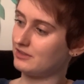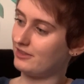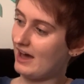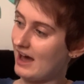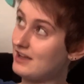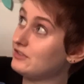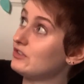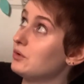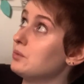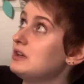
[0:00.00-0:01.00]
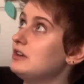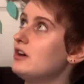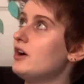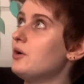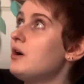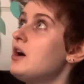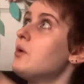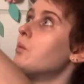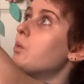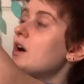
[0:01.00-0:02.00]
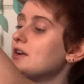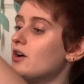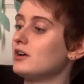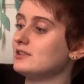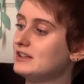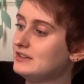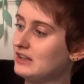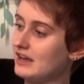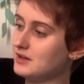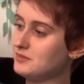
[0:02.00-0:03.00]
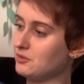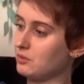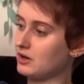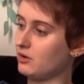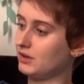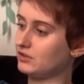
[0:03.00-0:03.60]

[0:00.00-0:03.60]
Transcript: that so we know what our list item that we're going